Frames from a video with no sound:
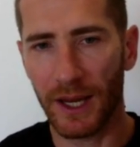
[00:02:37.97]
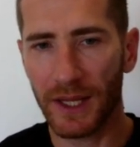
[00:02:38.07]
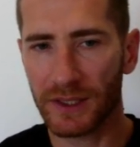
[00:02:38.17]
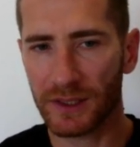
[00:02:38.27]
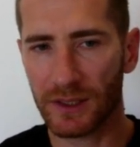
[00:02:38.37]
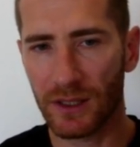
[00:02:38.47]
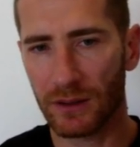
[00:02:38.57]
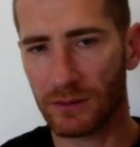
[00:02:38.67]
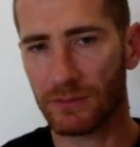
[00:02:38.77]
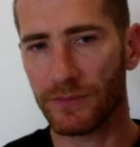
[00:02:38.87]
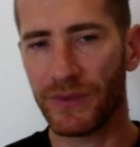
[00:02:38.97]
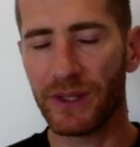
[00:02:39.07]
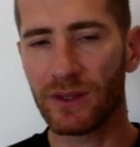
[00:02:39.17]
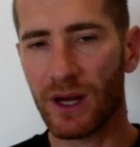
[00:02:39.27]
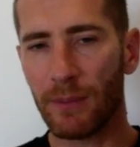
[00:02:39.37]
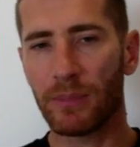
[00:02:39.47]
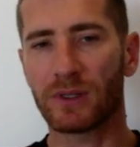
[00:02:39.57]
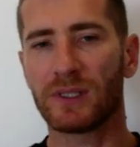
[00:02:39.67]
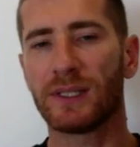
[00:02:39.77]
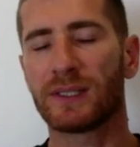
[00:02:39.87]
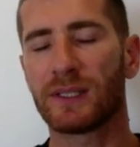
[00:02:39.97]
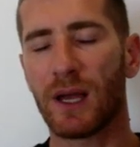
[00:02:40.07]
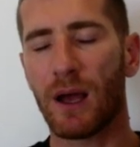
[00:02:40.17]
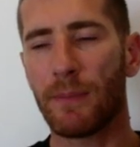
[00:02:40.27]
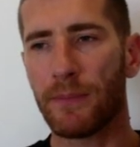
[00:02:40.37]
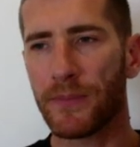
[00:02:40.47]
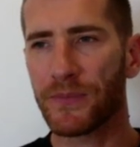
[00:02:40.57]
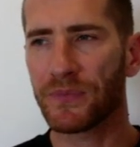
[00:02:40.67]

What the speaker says: it's not the numbers that some